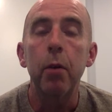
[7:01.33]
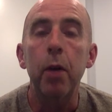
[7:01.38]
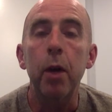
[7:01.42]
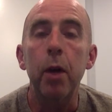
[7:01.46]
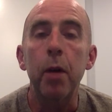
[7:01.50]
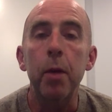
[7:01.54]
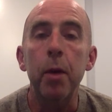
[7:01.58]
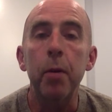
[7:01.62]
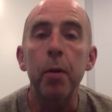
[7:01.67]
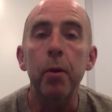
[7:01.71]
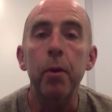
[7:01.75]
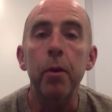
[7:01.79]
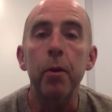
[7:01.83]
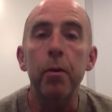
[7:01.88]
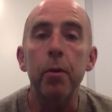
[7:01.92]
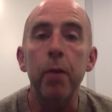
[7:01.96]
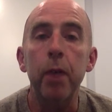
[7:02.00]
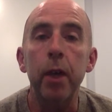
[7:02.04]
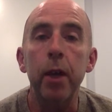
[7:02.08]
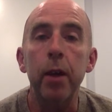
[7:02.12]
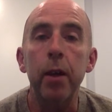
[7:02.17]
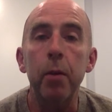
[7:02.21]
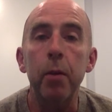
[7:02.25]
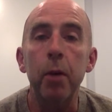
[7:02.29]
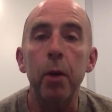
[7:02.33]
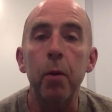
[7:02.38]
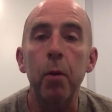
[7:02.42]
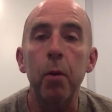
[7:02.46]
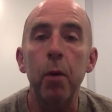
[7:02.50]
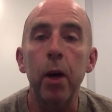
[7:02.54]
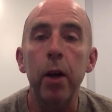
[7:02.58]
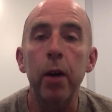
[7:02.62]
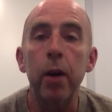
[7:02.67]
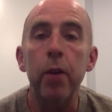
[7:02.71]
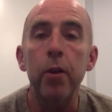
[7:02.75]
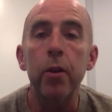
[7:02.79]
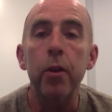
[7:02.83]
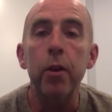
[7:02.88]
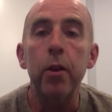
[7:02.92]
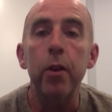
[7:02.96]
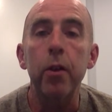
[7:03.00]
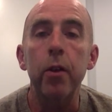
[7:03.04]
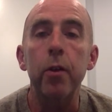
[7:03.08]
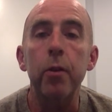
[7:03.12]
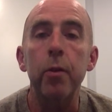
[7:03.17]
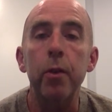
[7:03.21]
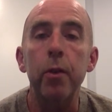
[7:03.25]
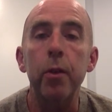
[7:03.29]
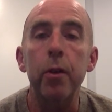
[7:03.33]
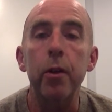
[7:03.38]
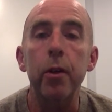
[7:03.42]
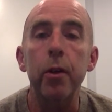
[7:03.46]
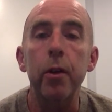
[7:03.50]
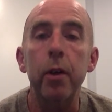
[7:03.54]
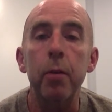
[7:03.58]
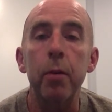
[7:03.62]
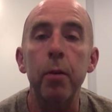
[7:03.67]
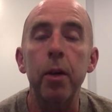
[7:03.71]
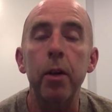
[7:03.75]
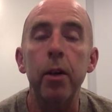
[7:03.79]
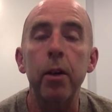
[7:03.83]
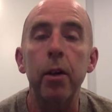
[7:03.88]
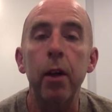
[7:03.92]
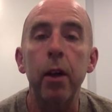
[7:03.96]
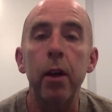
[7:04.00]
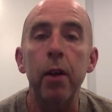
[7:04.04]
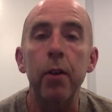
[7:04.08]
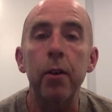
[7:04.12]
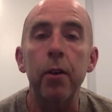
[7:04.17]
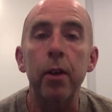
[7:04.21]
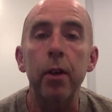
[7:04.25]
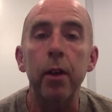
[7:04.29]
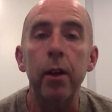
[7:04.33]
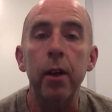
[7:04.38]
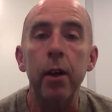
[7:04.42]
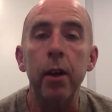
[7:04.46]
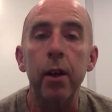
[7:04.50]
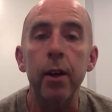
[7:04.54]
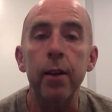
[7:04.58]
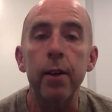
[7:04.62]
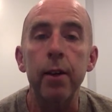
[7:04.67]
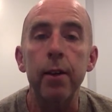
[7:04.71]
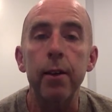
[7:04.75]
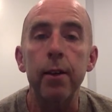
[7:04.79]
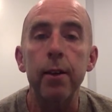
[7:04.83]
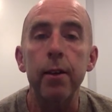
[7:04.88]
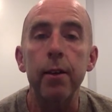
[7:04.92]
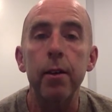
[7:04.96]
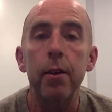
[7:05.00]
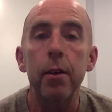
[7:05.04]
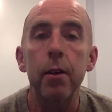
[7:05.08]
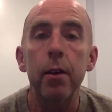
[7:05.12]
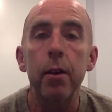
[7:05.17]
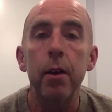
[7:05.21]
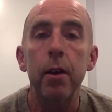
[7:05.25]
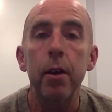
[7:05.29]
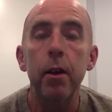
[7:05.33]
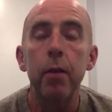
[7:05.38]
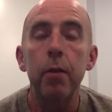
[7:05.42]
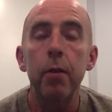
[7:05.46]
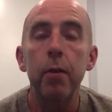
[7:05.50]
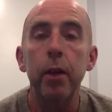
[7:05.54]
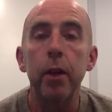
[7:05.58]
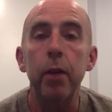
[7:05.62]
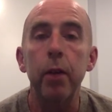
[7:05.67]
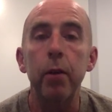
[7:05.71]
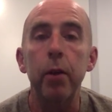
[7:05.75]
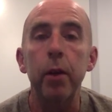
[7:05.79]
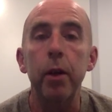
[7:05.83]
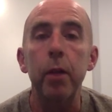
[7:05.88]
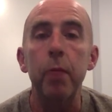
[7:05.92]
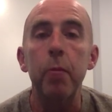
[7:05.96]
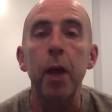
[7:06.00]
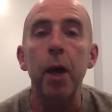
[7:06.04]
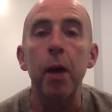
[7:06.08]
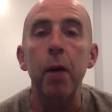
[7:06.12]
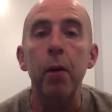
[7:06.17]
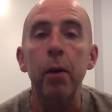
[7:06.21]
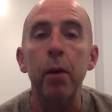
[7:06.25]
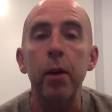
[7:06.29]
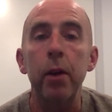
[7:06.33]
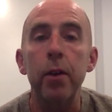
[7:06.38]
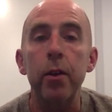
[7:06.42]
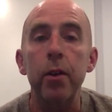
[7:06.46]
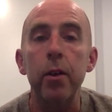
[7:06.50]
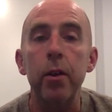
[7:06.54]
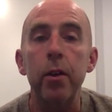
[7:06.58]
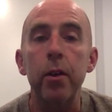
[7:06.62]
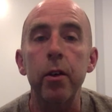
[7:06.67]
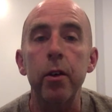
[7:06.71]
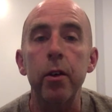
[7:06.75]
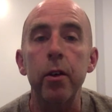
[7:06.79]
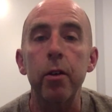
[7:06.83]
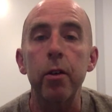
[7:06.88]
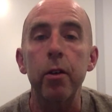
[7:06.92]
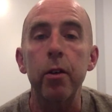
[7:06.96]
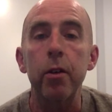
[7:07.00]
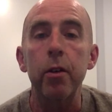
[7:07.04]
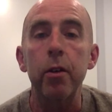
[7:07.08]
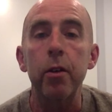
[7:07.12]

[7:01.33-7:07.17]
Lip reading: able to find him, I watch as his physical and mental health declines, feeling really powerless to intervene.